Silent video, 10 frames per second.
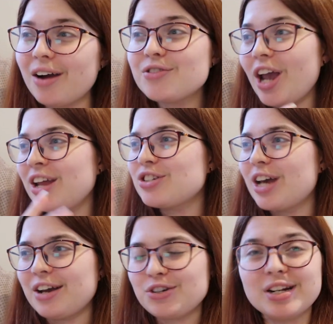I've changed
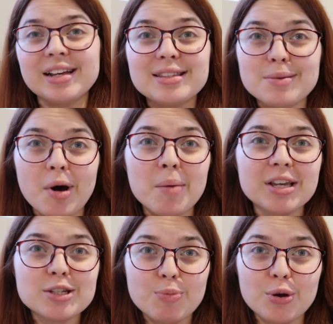it actually to Buy
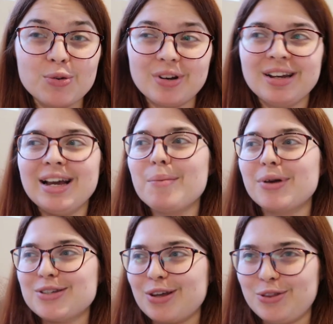Me a Spoon
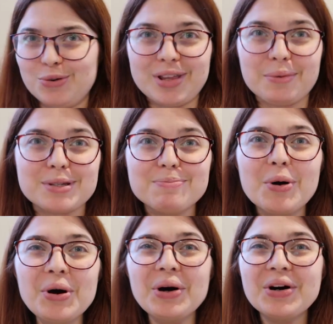because I thought that was
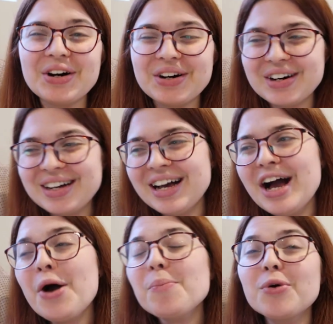more
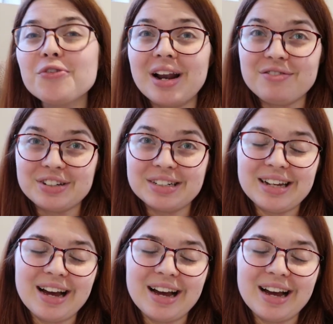more relevant.